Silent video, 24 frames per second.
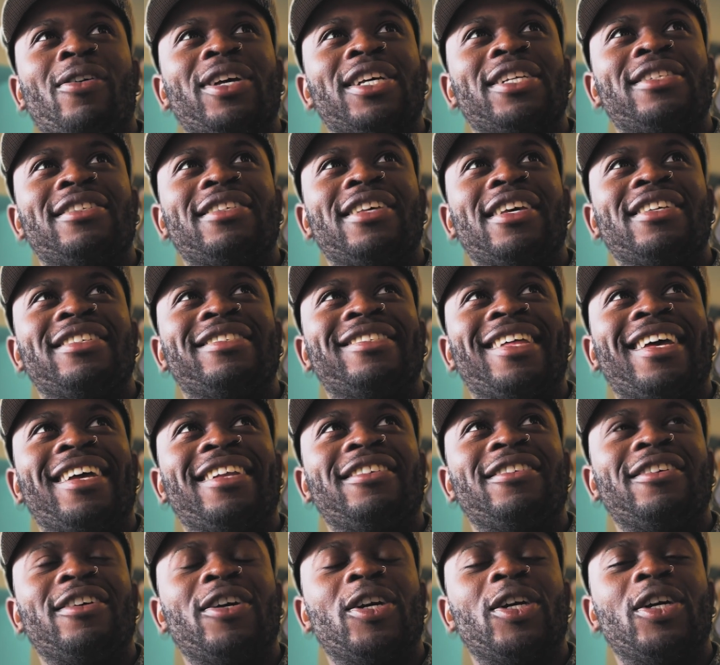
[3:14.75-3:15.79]
It says
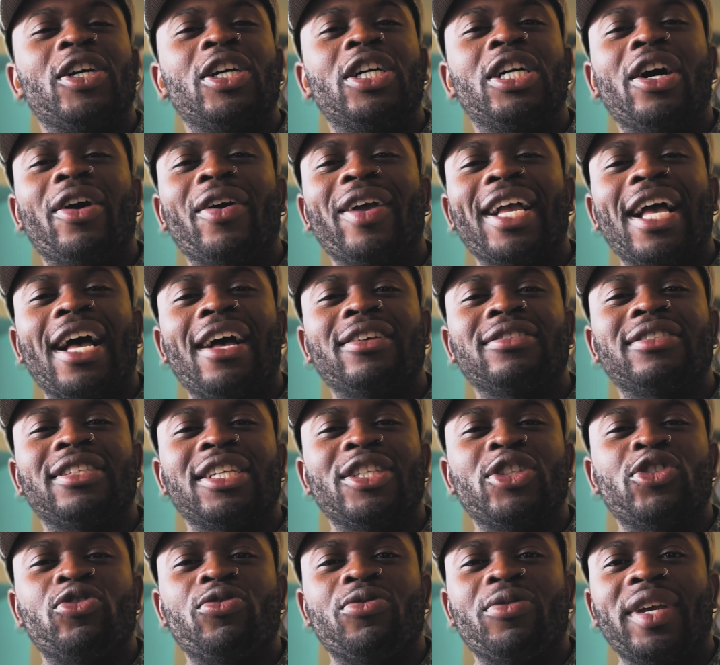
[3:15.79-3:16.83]
that going out
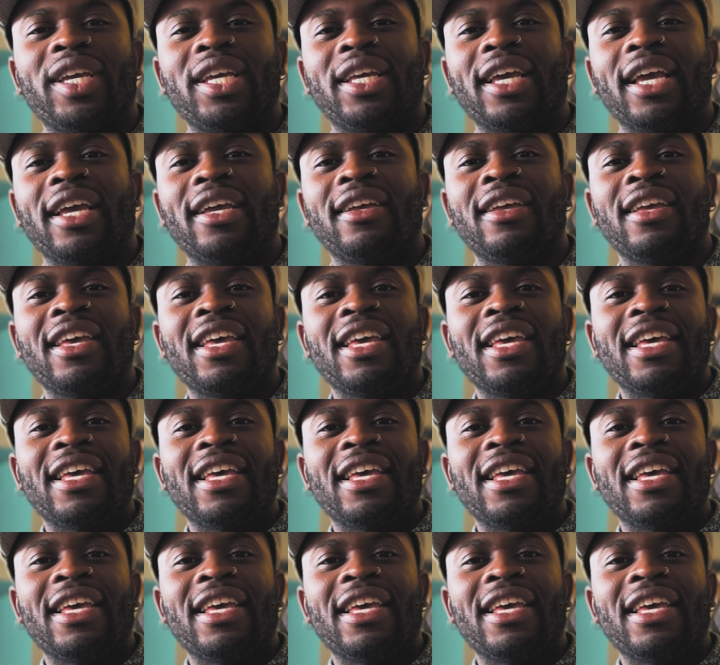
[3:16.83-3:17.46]
and drinking